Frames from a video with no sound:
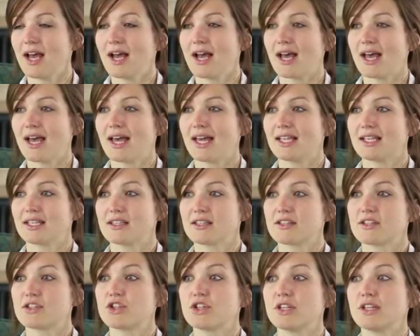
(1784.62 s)
and
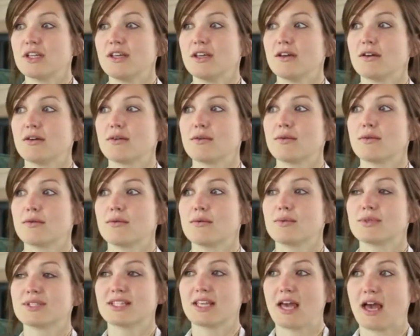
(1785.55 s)
she
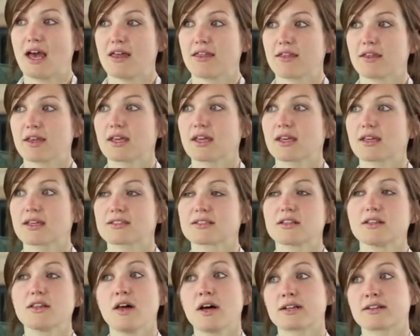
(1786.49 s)
was Catholic, because
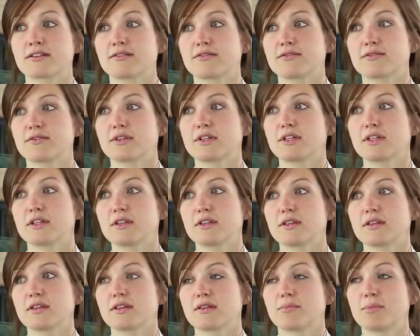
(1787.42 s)
a lot of
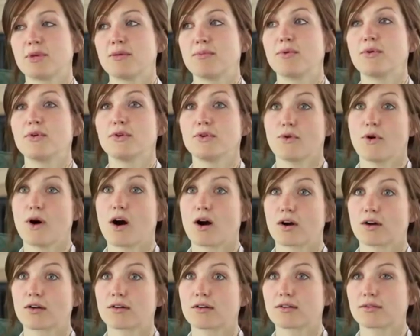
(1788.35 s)
the people who
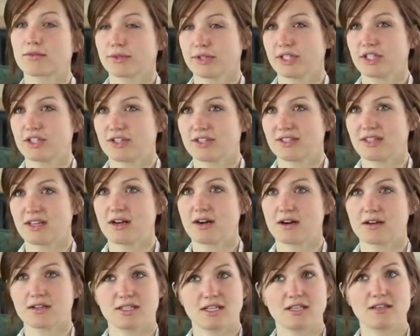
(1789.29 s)
are religious
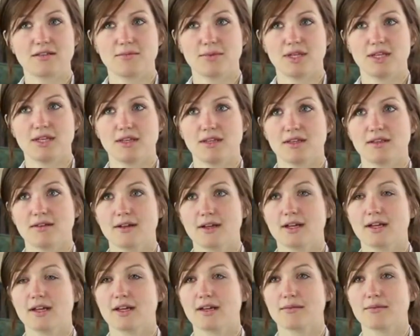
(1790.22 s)
there tend to be
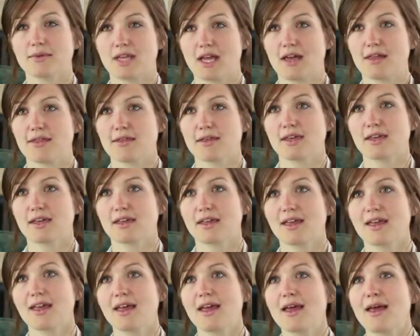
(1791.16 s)
Catholic.
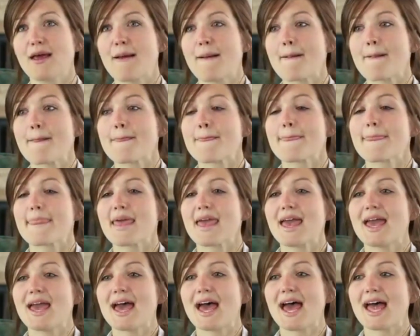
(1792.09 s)

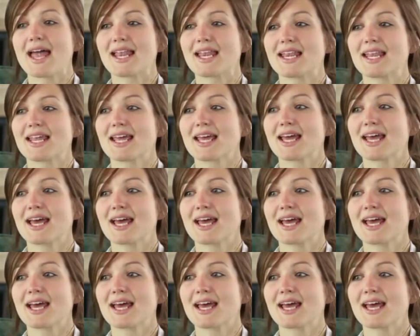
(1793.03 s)
And